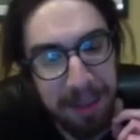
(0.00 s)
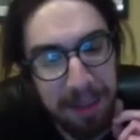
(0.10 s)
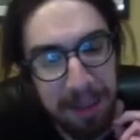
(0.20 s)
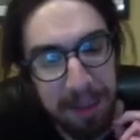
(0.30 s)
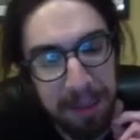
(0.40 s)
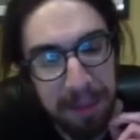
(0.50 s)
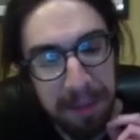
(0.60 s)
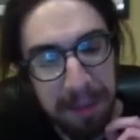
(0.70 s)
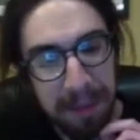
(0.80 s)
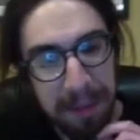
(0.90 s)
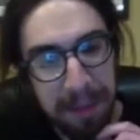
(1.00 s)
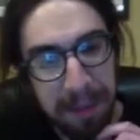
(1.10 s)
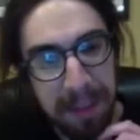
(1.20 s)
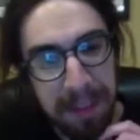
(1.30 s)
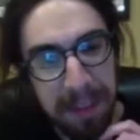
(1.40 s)

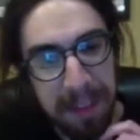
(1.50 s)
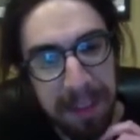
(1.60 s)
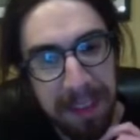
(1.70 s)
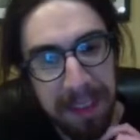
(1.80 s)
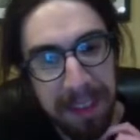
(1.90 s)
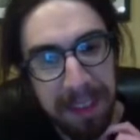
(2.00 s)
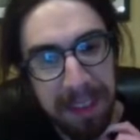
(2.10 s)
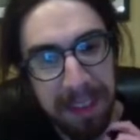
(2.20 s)
The person shown says nothing.